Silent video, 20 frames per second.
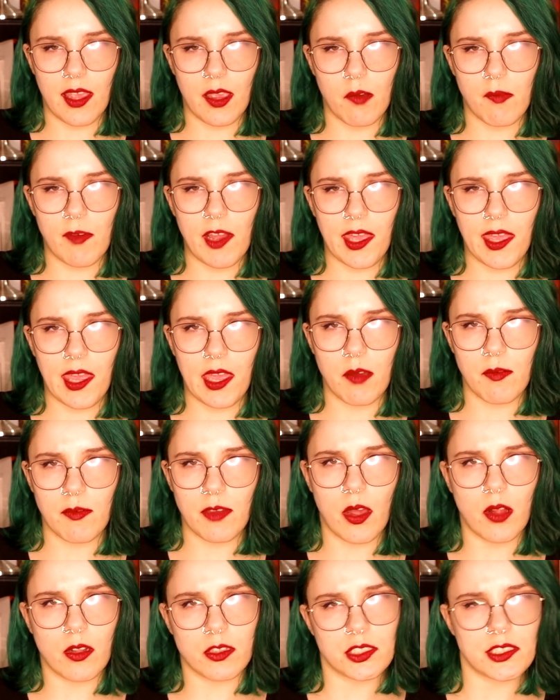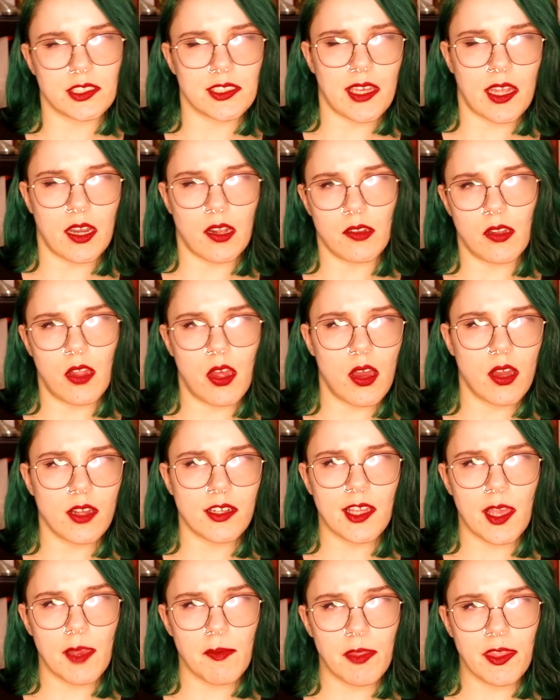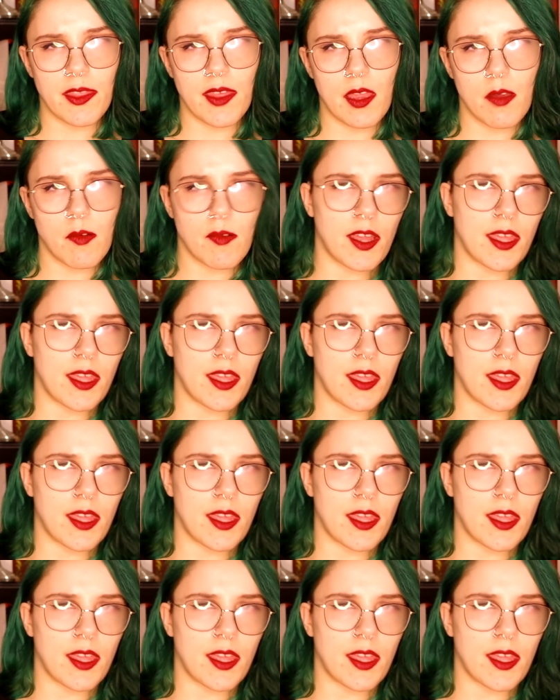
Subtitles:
Like, why can't we all just get along type thing?